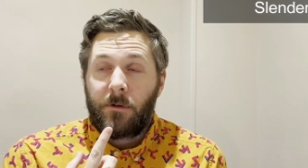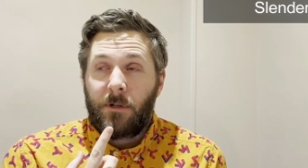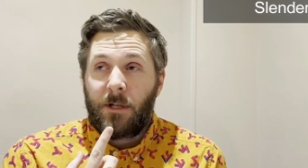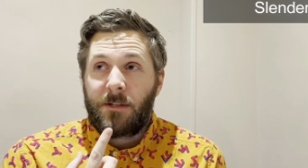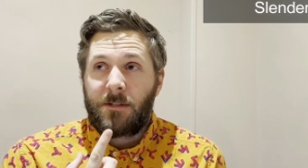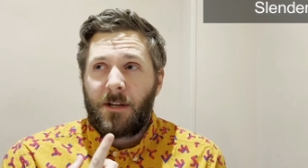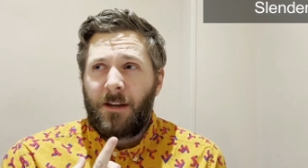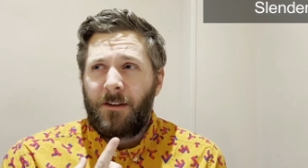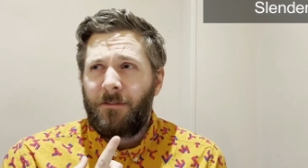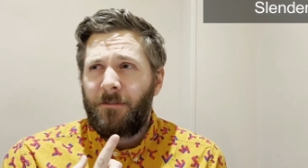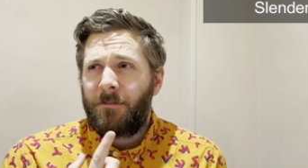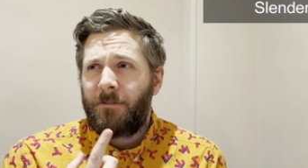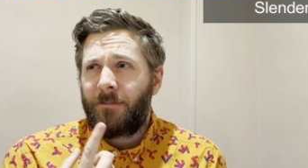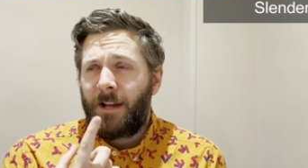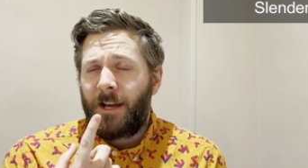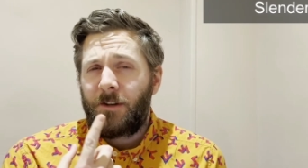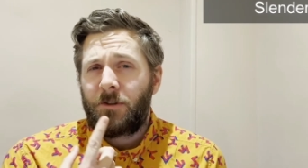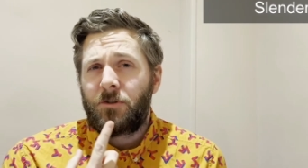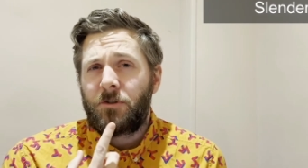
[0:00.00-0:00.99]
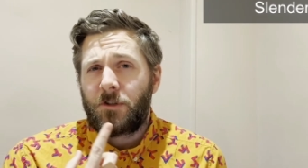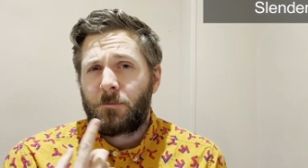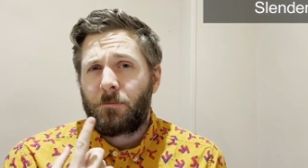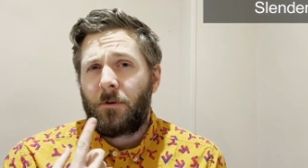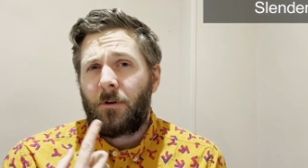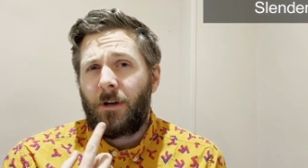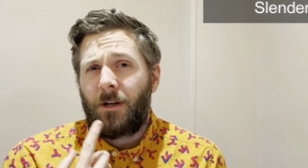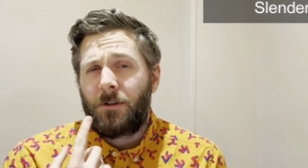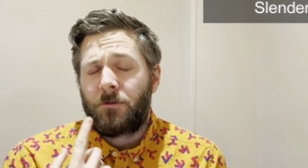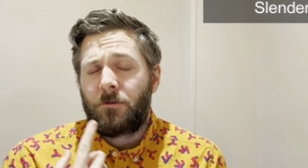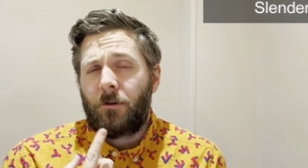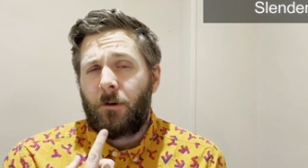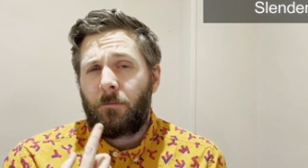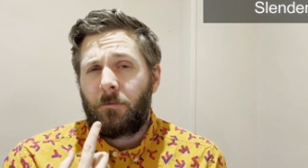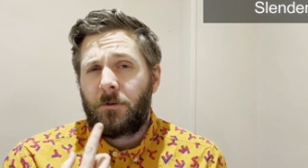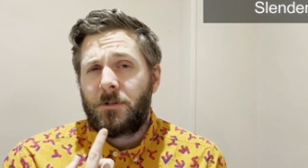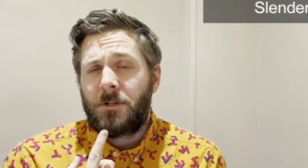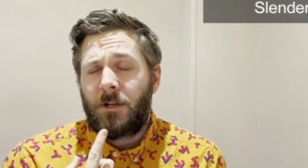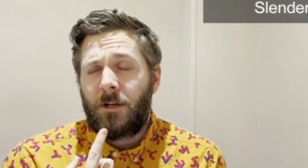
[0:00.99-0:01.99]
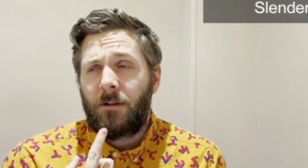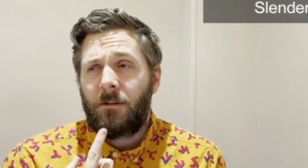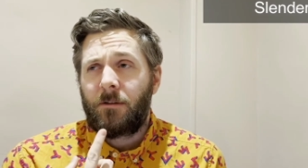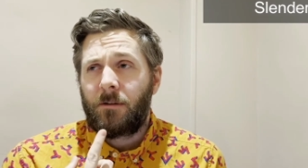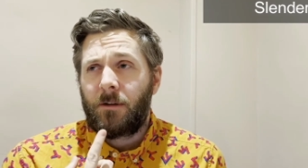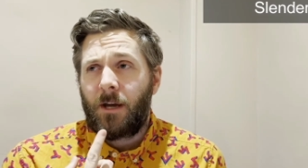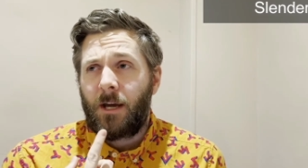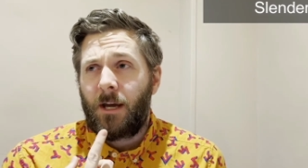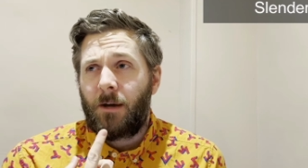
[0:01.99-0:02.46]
let's say, flesh just behind your upper teeth,